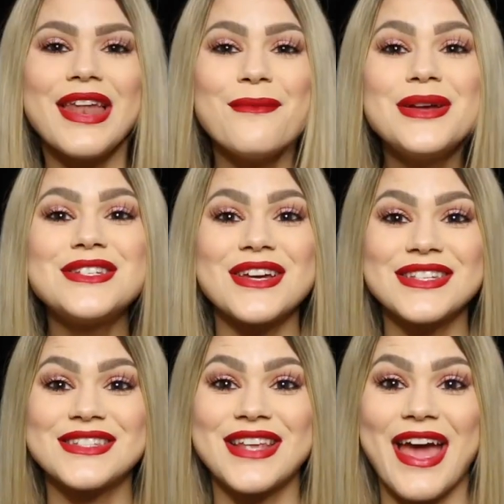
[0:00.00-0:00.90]
Let me
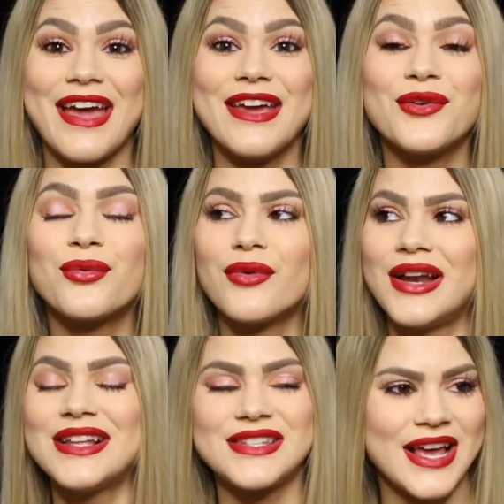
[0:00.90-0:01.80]
just say, it
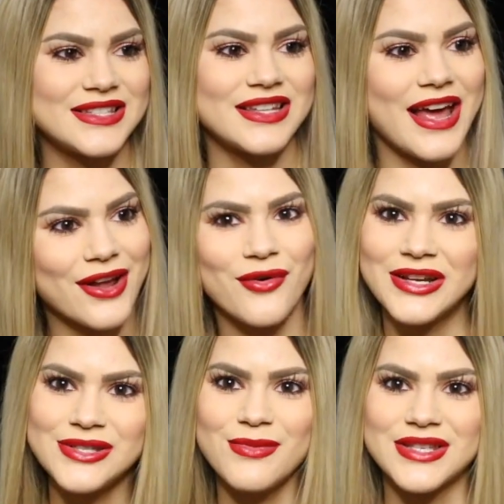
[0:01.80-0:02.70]
really tastes like
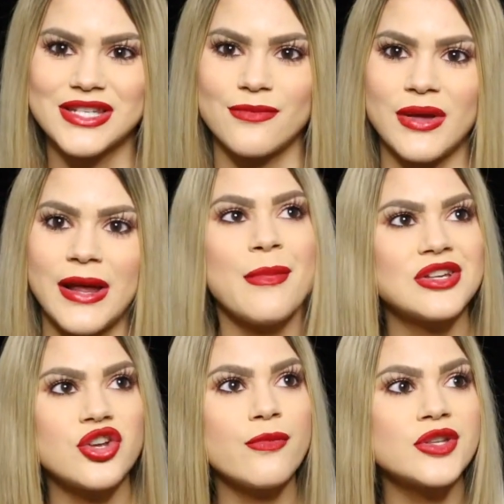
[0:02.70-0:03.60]
Christmas to me. A
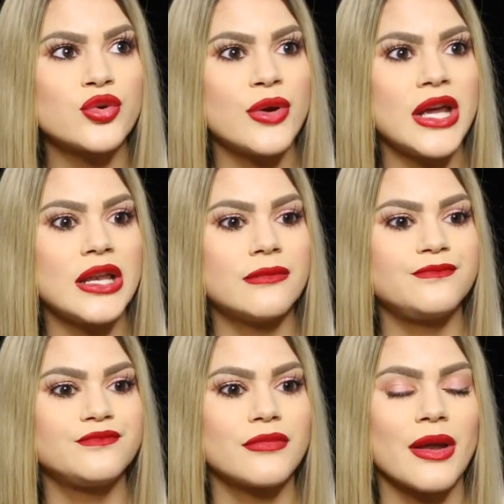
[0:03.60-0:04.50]
mixture
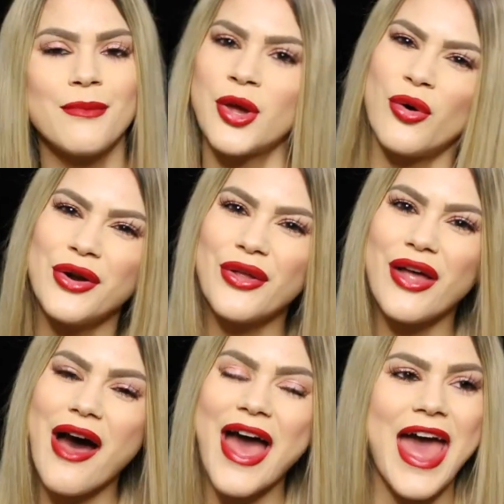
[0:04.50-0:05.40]
between pure
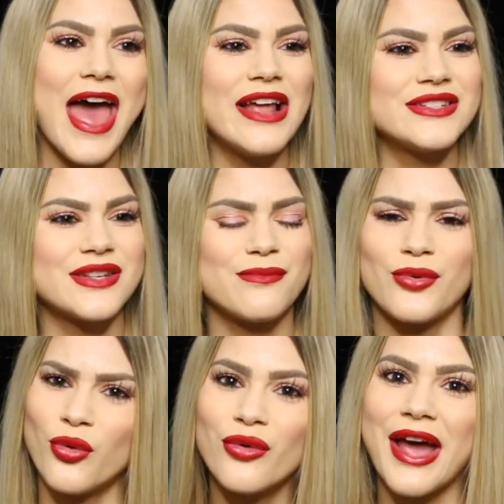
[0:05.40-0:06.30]
vanilla and
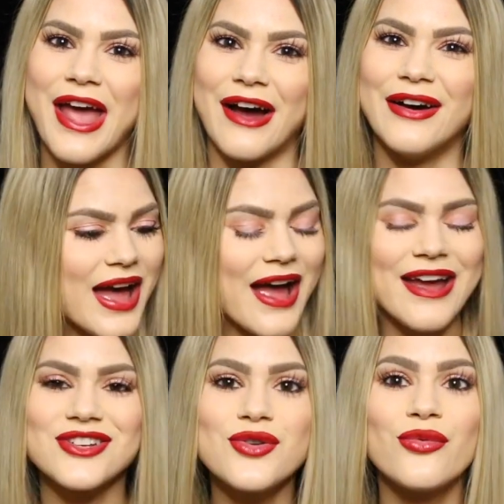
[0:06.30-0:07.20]
Bonkea. I
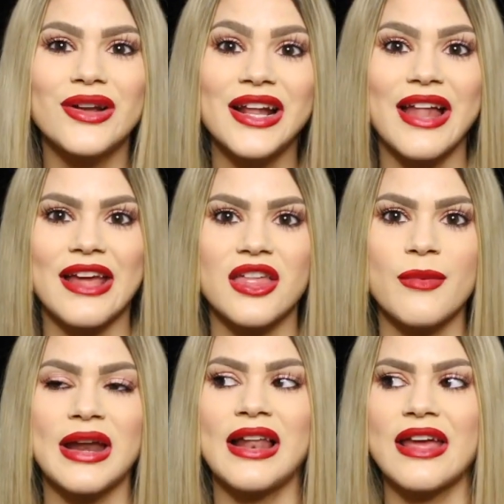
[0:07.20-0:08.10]
actually really like them,
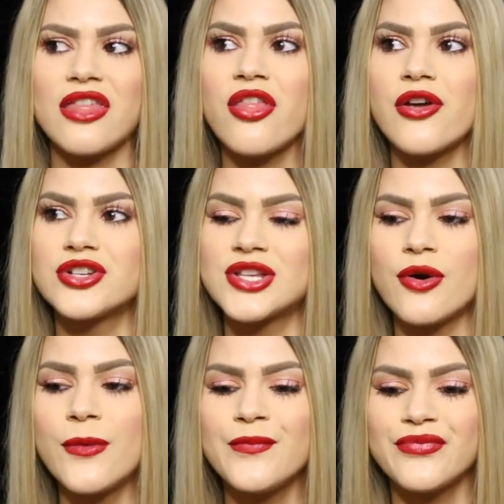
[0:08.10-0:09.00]
and I like them. They're
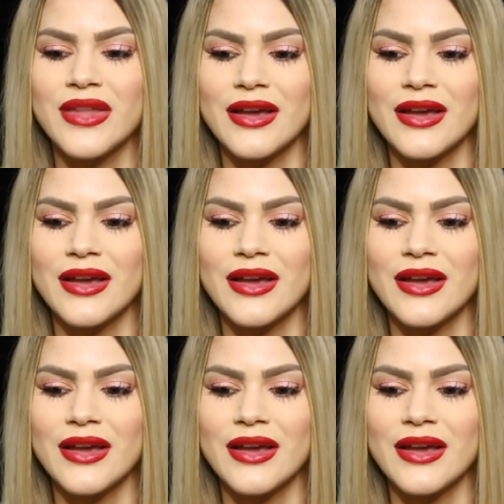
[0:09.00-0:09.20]
so